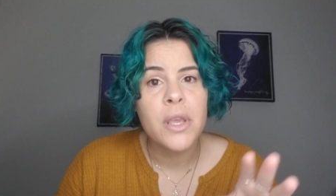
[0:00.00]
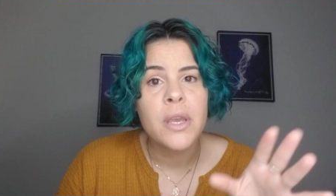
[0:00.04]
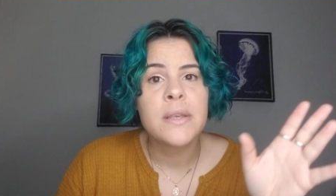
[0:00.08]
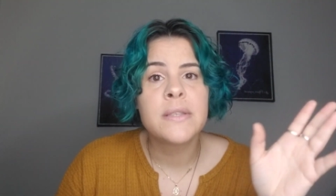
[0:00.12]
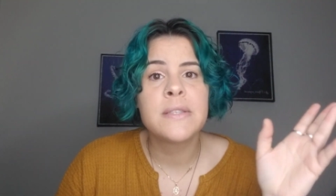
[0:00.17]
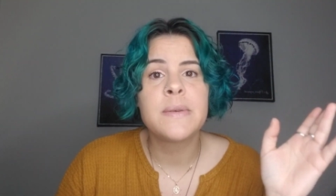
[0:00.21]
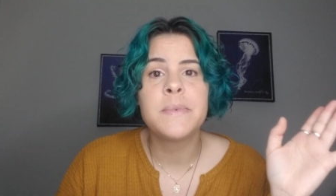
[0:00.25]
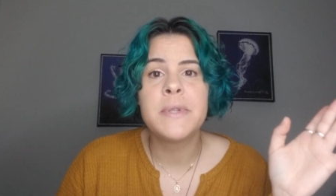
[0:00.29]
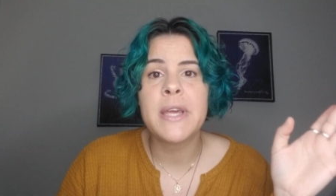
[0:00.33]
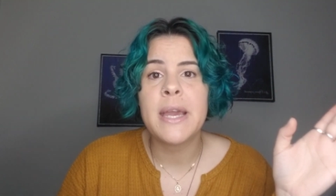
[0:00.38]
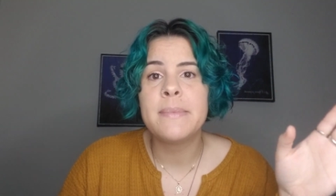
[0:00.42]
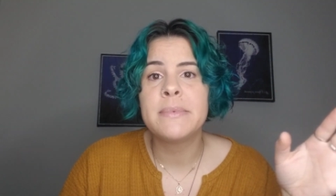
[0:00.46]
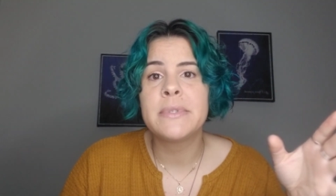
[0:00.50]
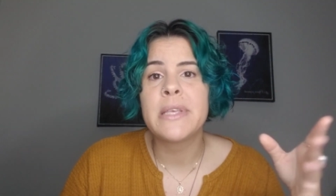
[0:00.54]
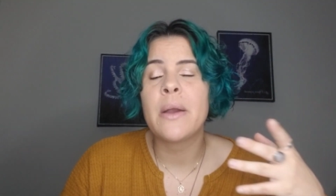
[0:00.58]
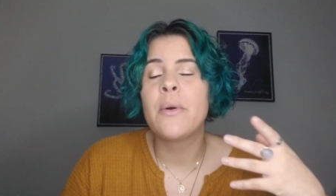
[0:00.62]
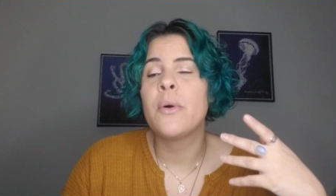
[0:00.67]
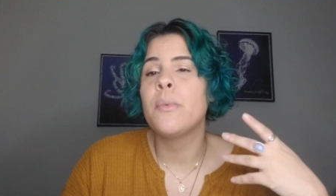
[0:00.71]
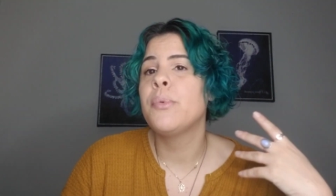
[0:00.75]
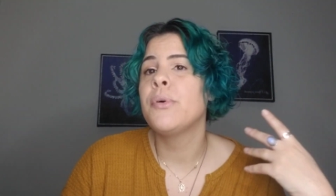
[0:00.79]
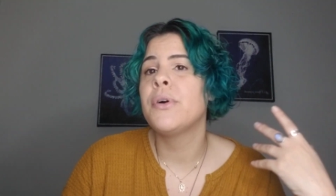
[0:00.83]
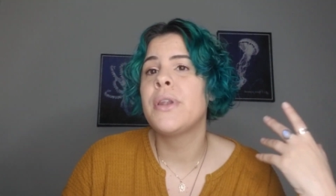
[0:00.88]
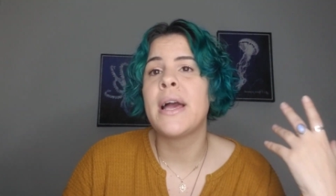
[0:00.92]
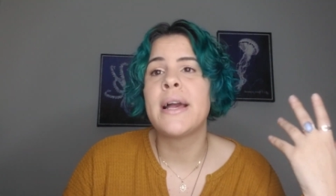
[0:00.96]
Sometimes I
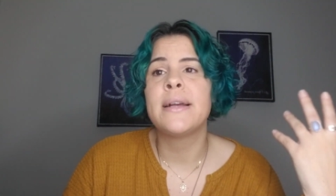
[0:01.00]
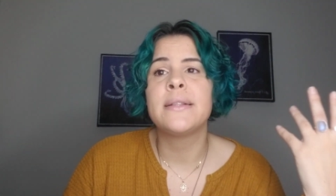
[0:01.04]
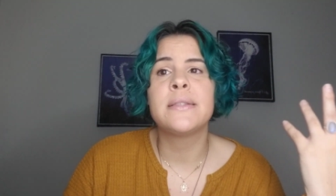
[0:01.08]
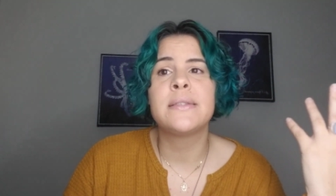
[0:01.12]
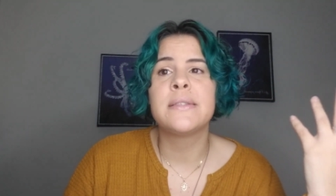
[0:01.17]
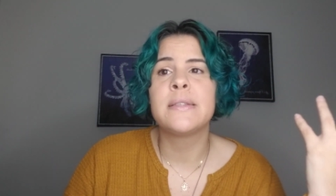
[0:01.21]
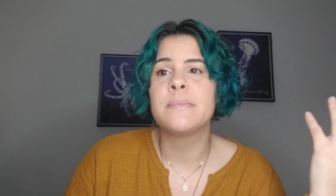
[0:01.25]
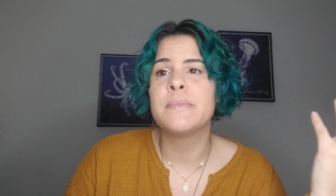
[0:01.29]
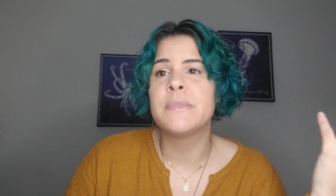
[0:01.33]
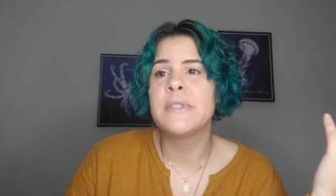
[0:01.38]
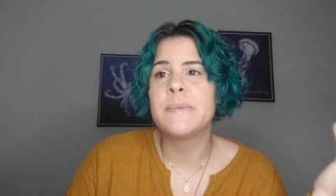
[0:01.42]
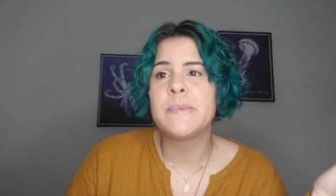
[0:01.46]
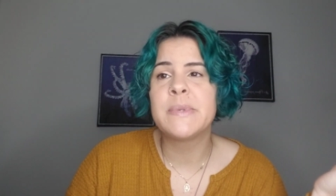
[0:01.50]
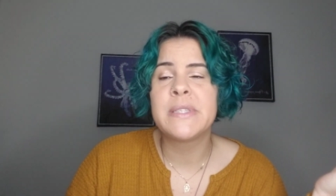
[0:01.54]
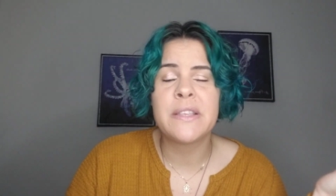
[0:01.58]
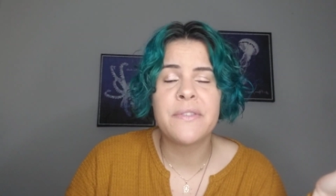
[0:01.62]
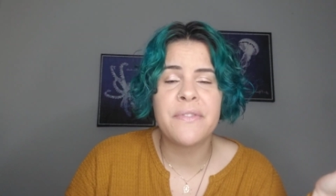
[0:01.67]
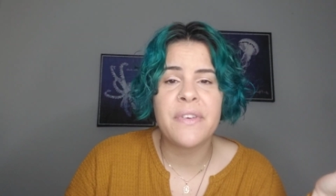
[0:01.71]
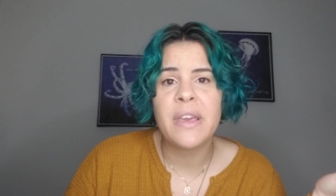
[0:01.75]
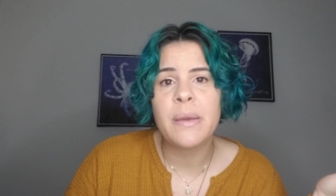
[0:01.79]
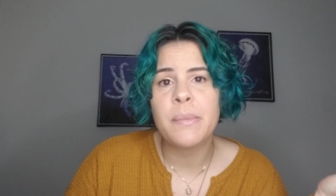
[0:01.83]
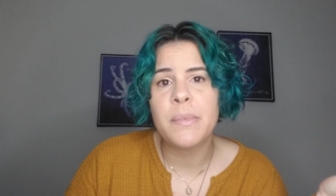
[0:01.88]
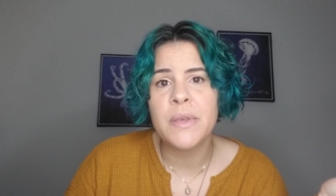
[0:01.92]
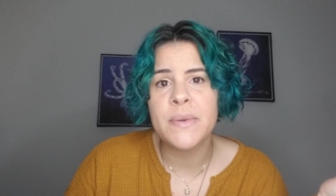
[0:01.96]
will put on some
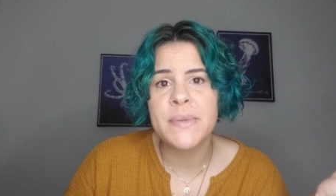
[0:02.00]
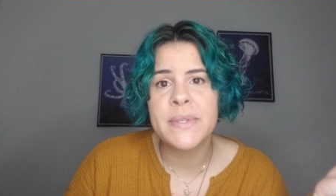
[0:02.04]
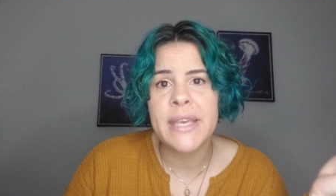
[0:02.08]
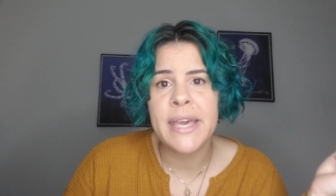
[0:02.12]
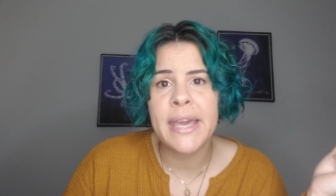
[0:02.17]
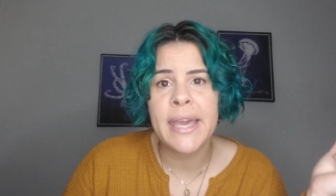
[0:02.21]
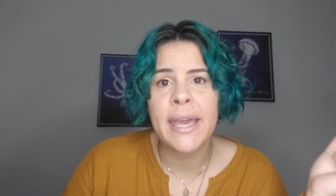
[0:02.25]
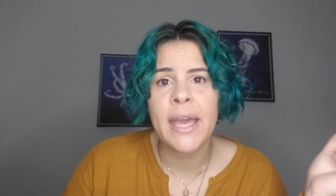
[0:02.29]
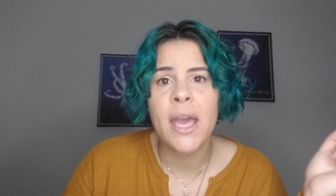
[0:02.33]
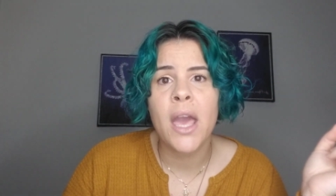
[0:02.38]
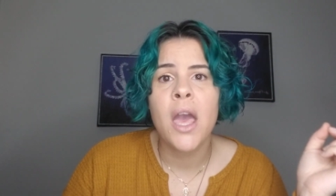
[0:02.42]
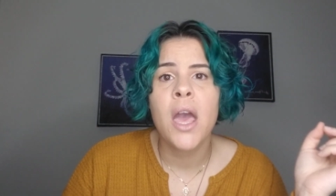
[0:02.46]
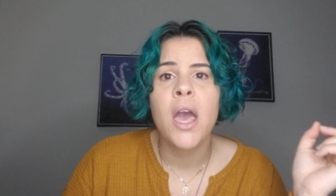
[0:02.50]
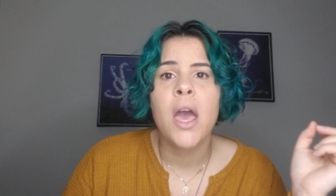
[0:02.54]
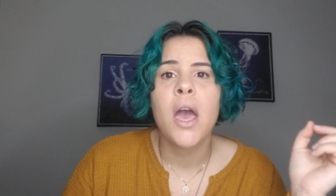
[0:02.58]
specific music.